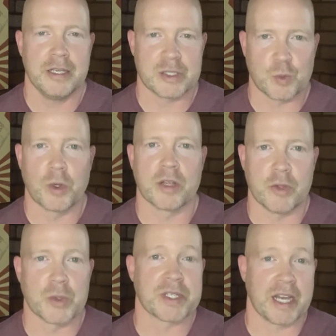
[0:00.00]
It's one of
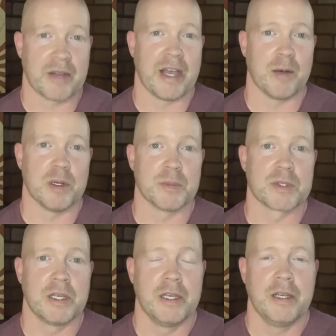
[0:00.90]
those kind of
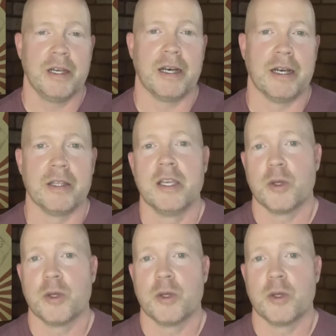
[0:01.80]
albums. Uh,